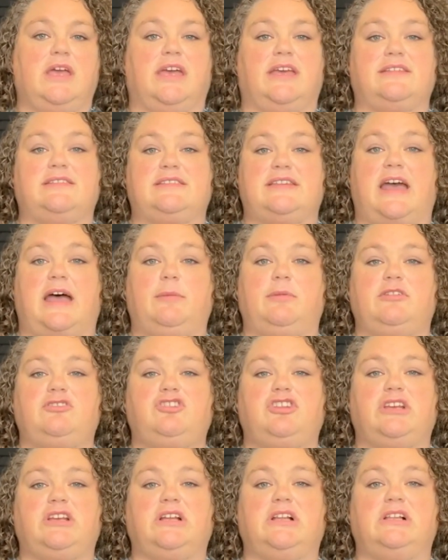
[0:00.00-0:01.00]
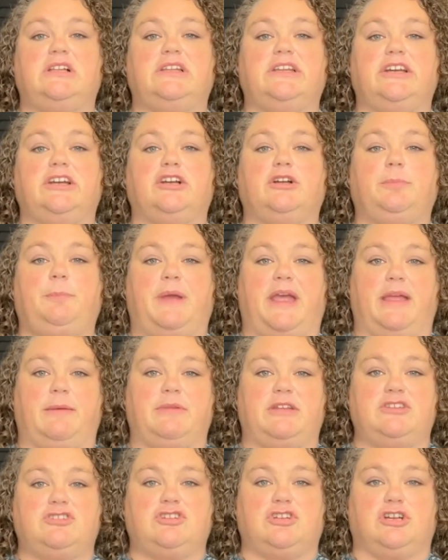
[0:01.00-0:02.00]
Establishing clear
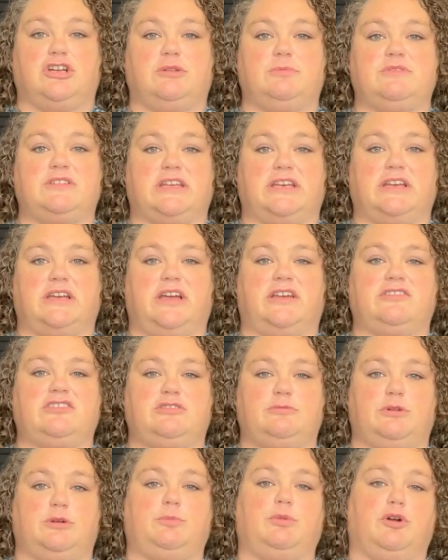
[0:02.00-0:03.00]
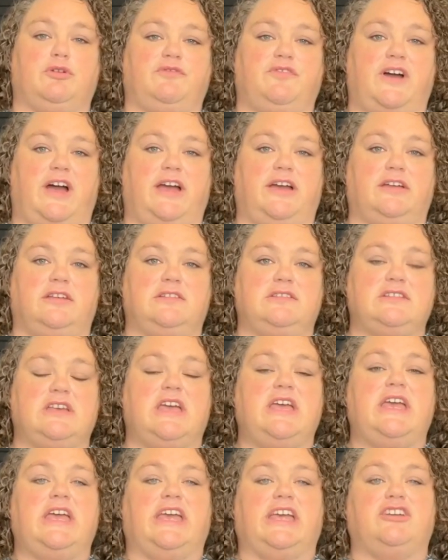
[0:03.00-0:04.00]
payment terms and customer profiles
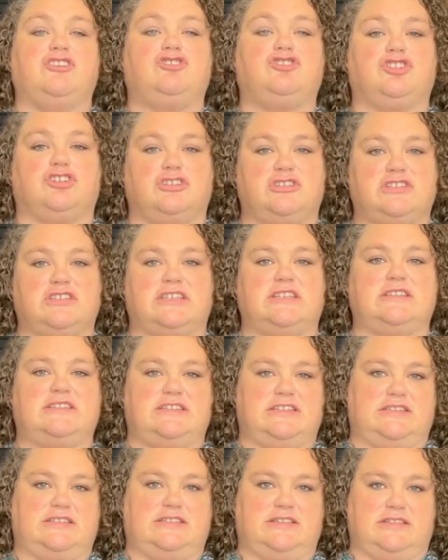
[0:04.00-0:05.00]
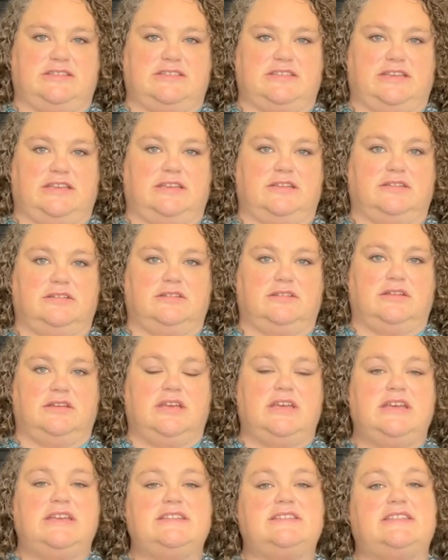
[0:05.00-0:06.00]
ensures consistency.
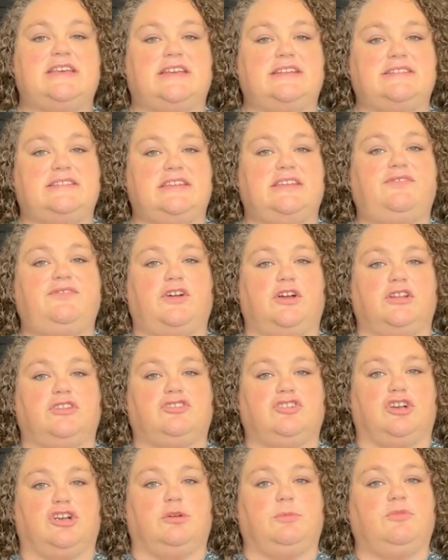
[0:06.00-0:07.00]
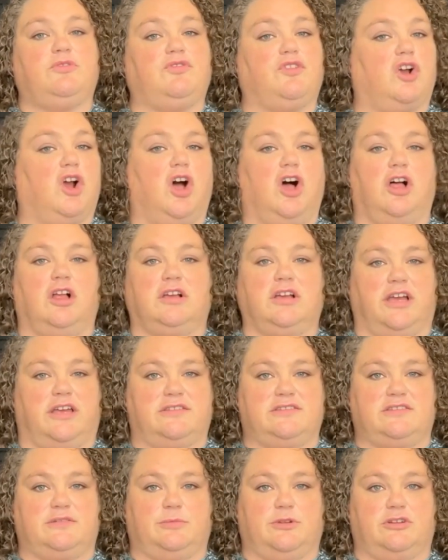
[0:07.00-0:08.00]
Set default terms for all
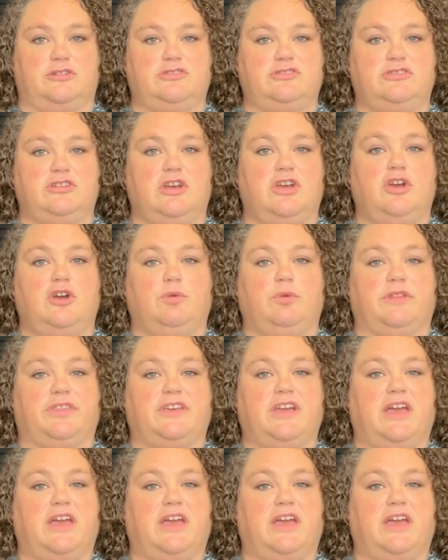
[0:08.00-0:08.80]
customers with